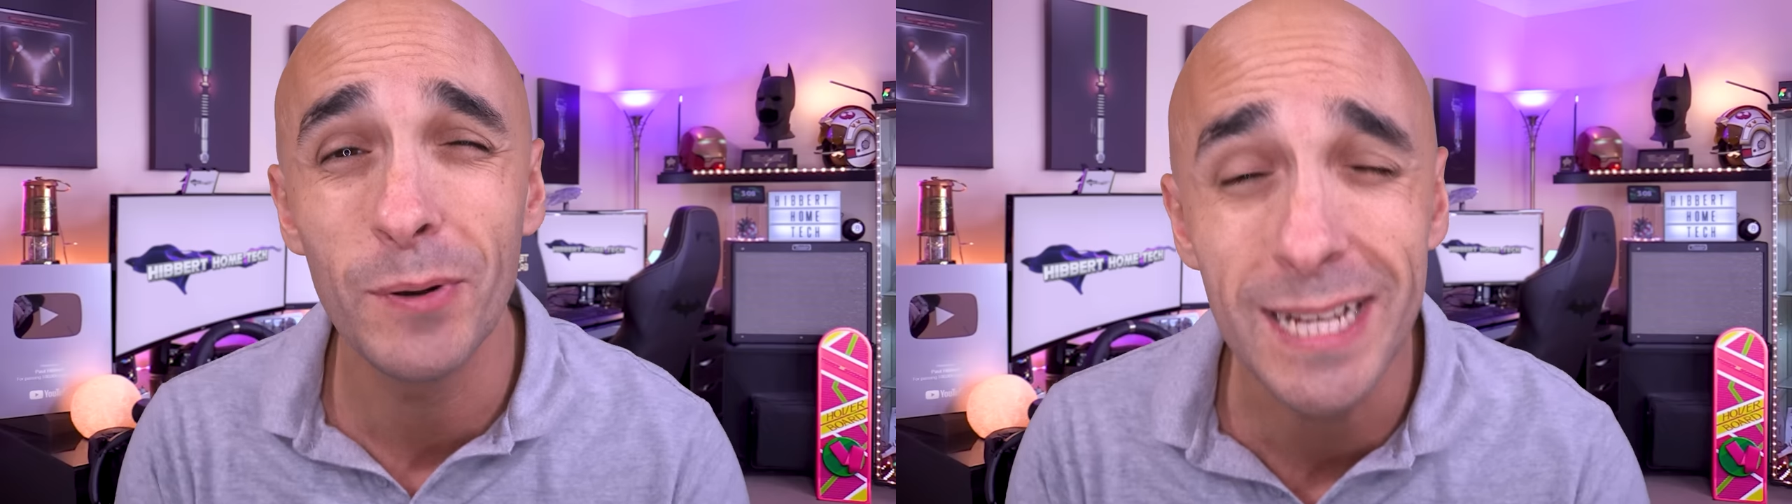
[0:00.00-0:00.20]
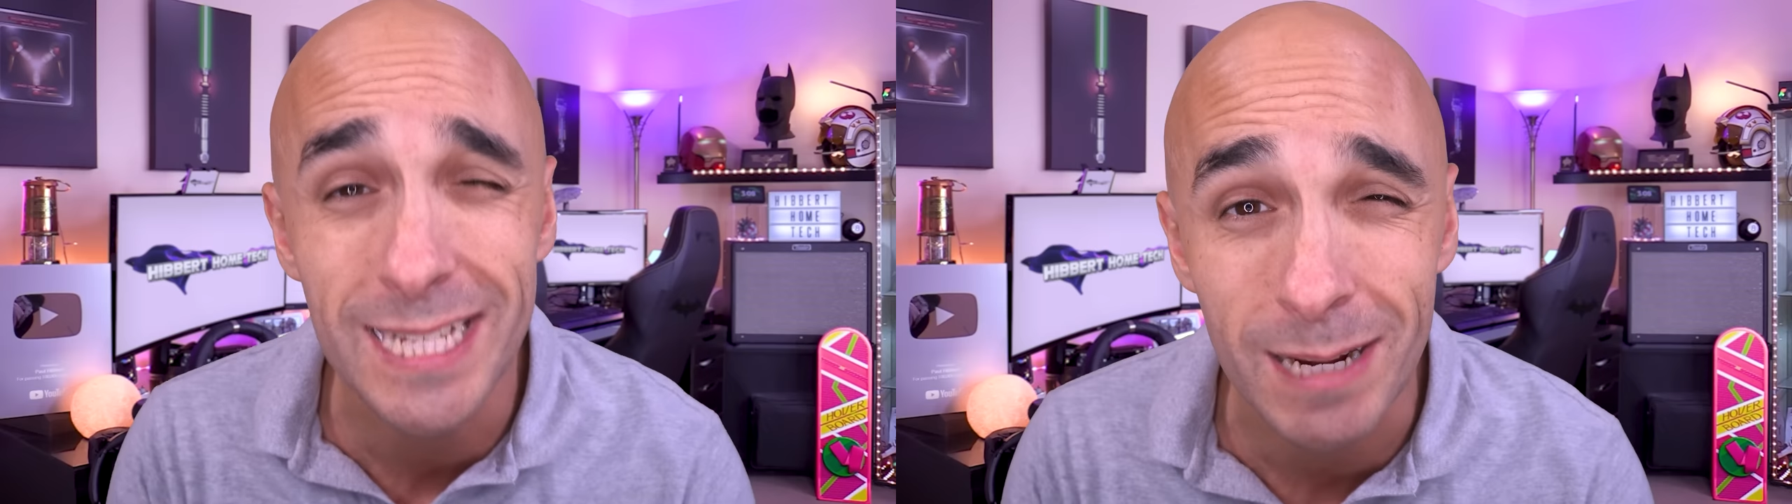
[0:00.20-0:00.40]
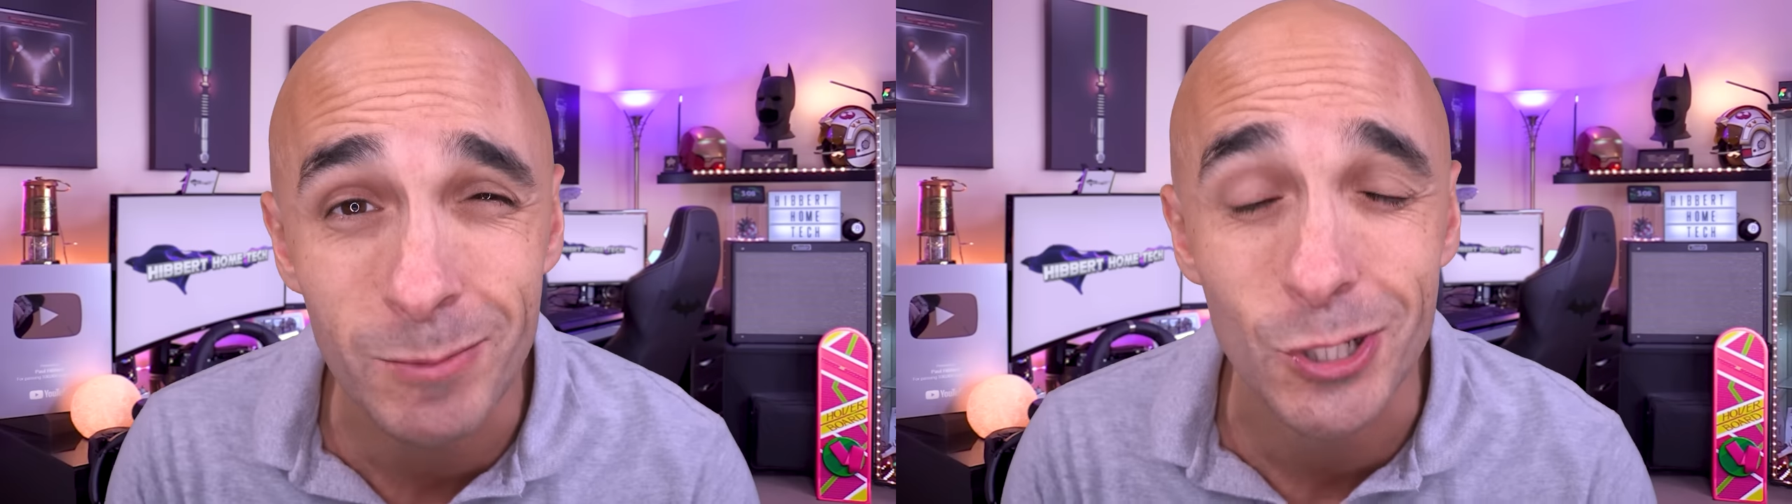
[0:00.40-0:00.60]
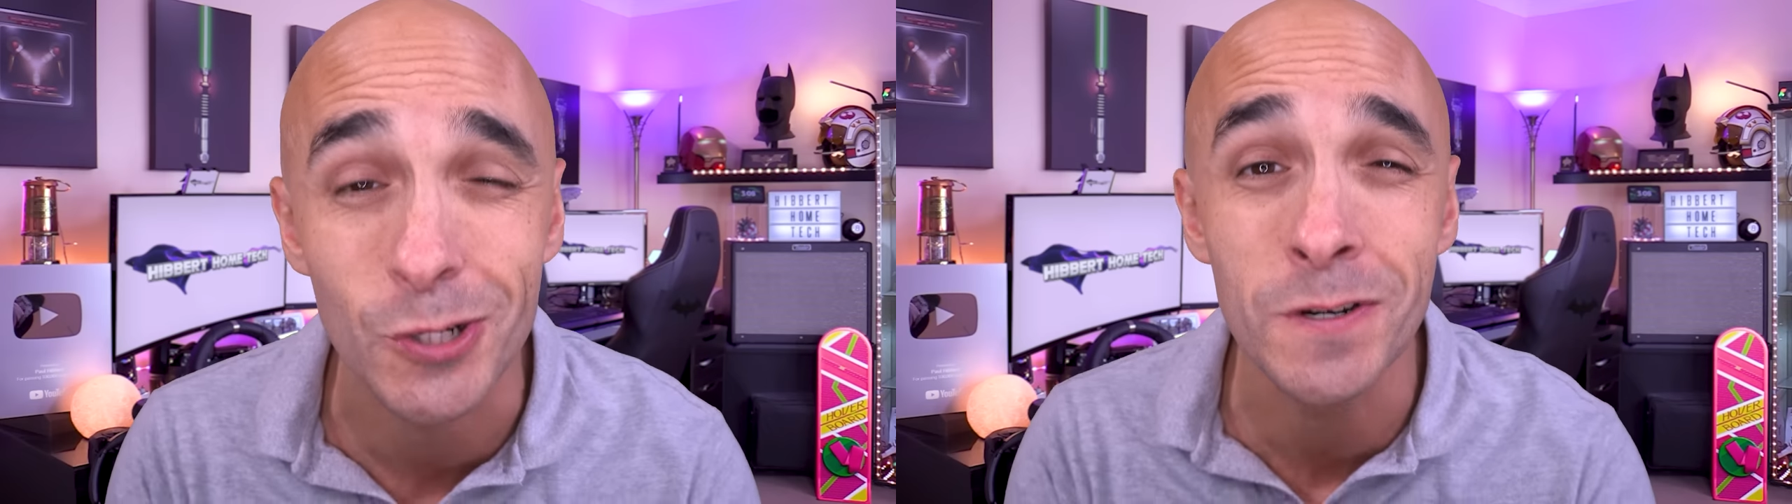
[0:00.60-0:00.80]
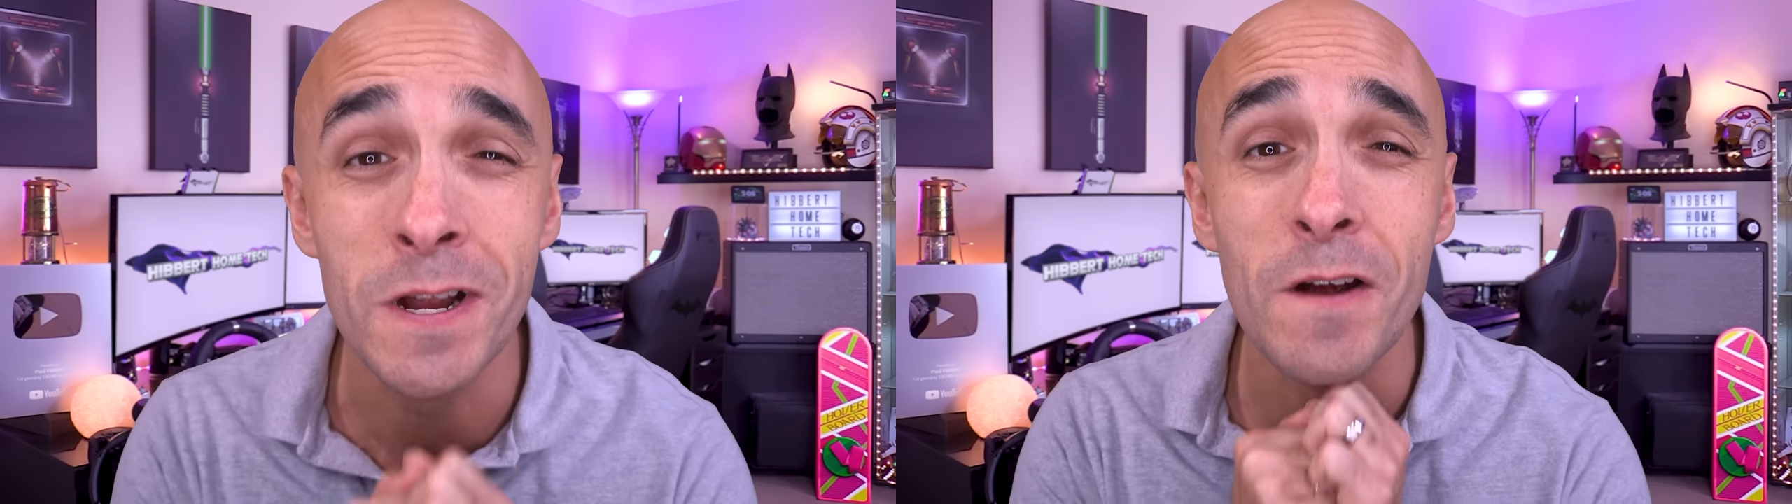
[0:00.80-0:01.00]
Please,
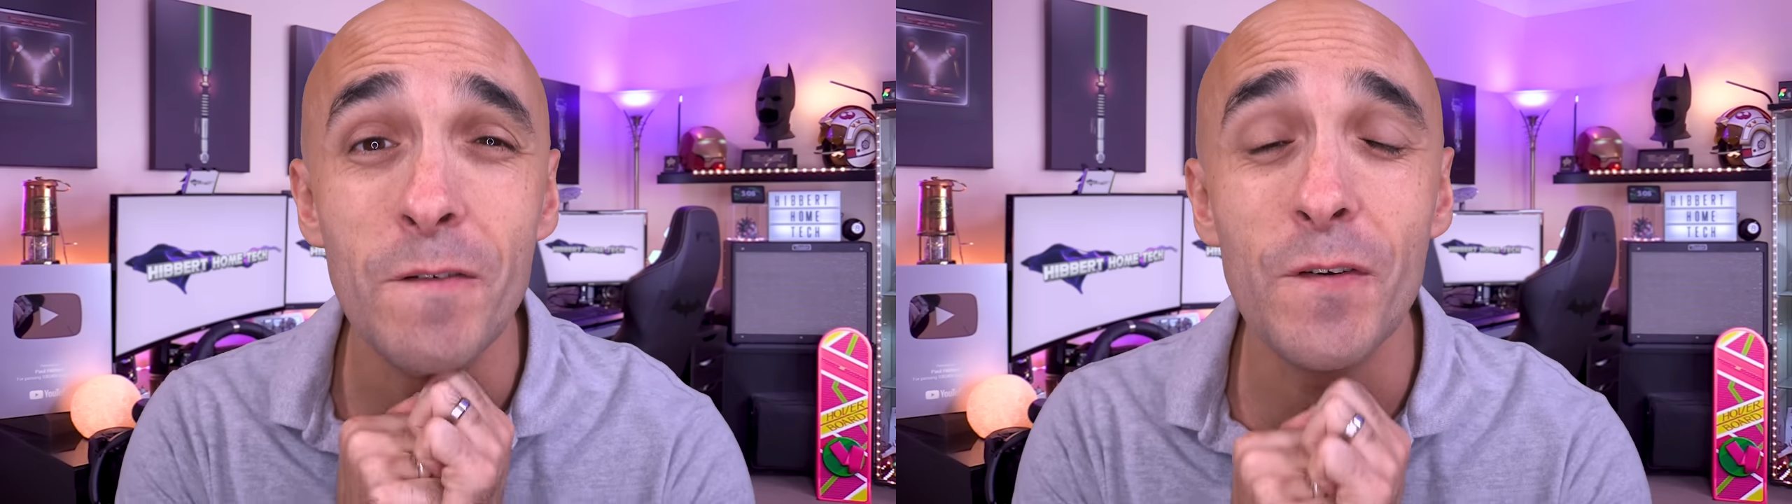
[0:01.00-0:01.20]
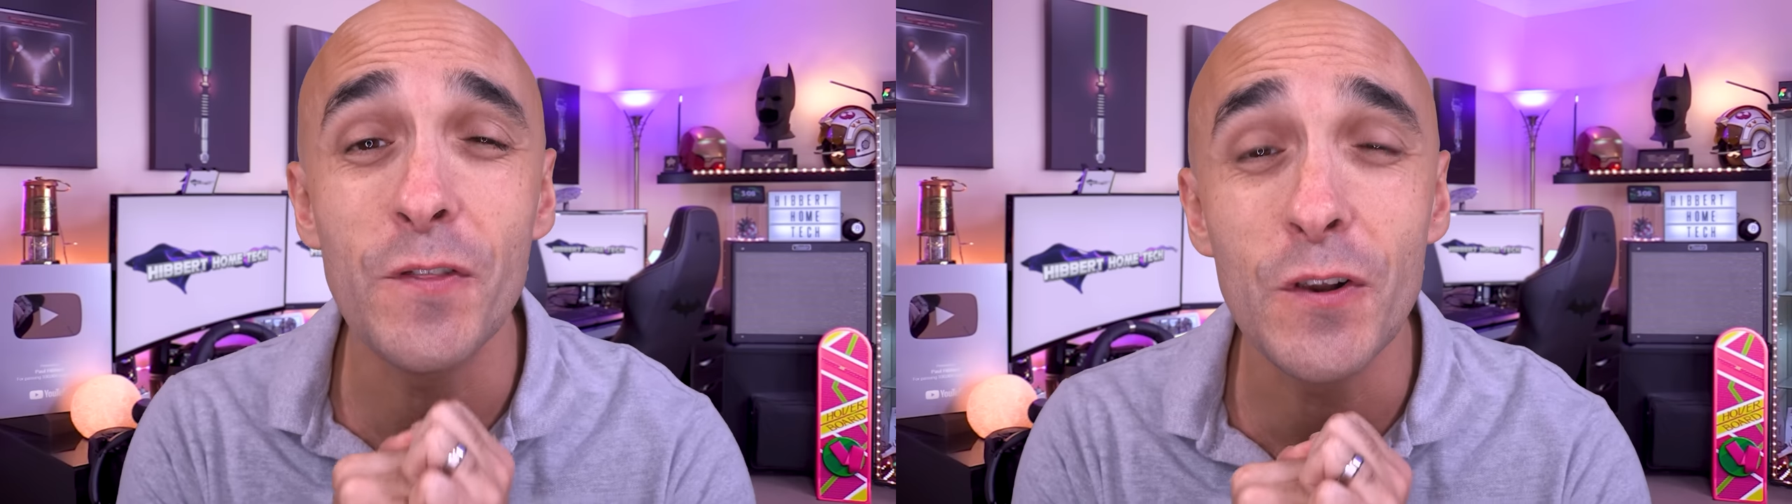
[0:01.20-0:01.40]
Amazon, for